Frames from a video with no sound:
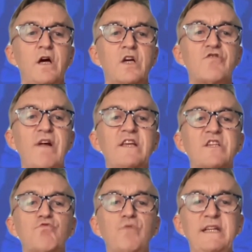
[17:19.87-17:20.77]
Australia
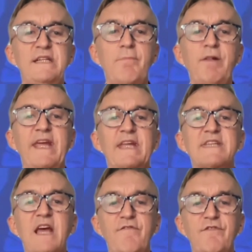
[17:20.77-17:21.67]
is redoubling its
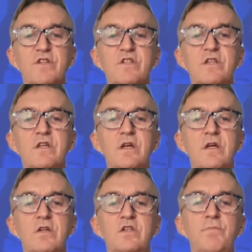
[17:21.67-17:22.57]
efforts
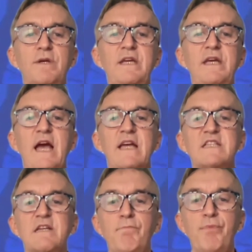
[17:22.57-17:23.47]
to be a
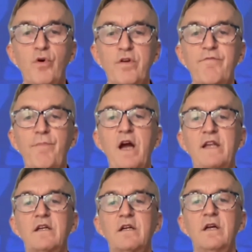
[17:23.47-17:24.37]
supportive
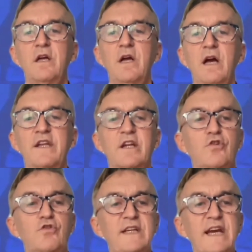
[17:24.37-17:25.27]
partner and a
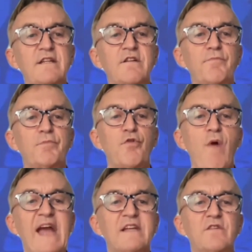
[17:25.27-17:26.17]
creative,
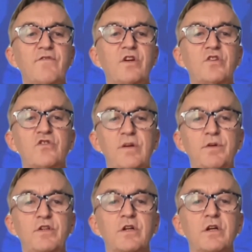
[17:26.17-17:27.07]
proactive
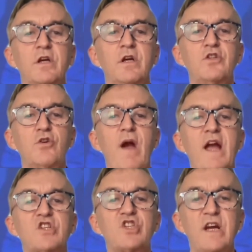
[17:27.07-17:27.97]
contributor to our
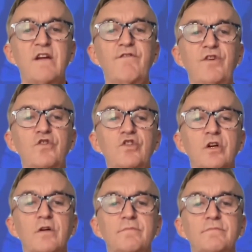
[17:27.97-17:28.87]
shared future.
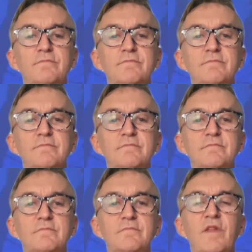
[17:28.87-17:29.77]

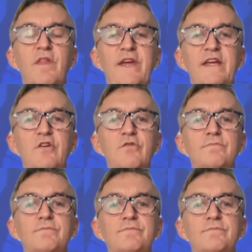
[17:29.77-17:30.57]
Thank you.